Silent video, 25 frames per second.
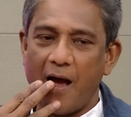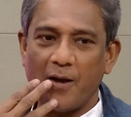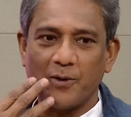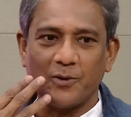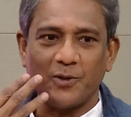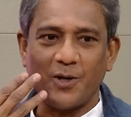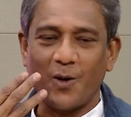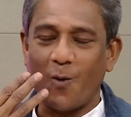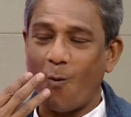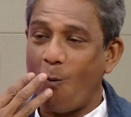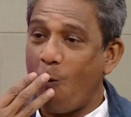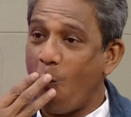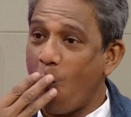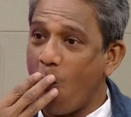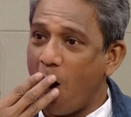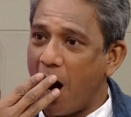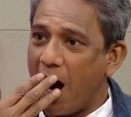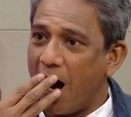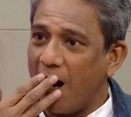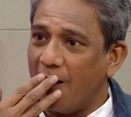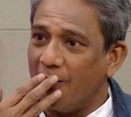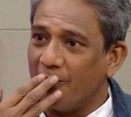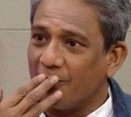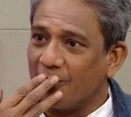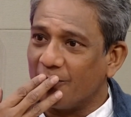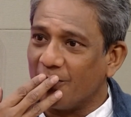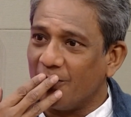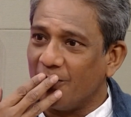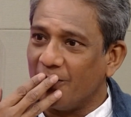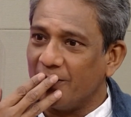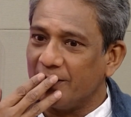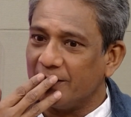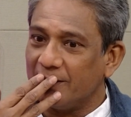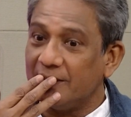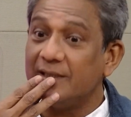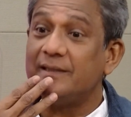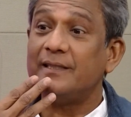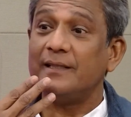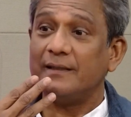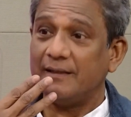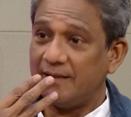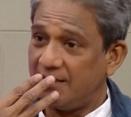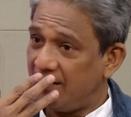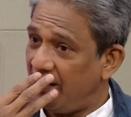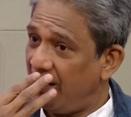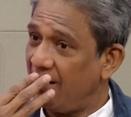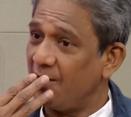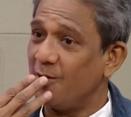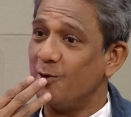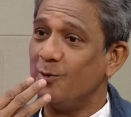I was like, wow, Roy. He said,
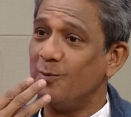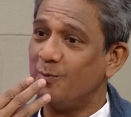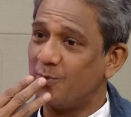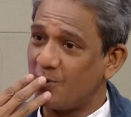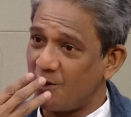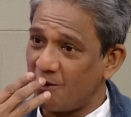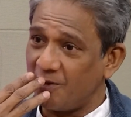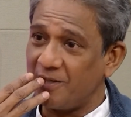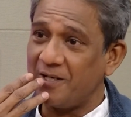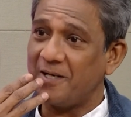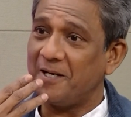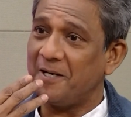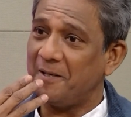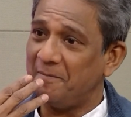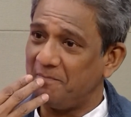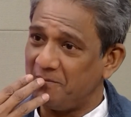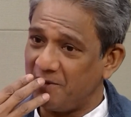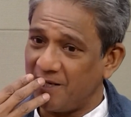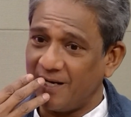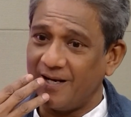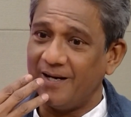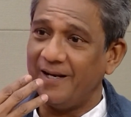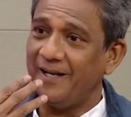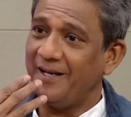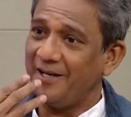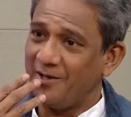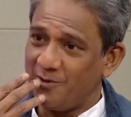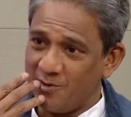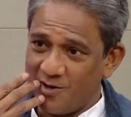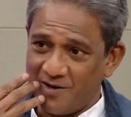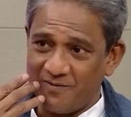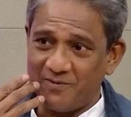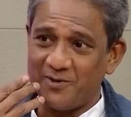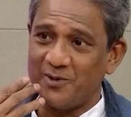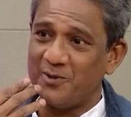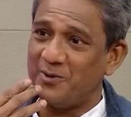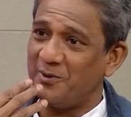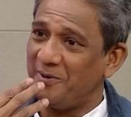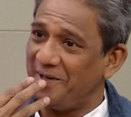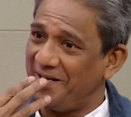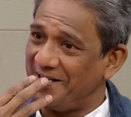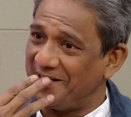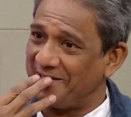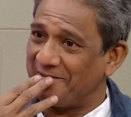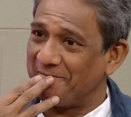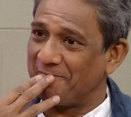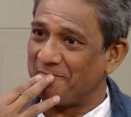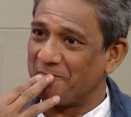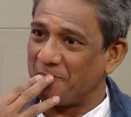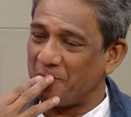yeah, you brought it up, darling. You have to do it.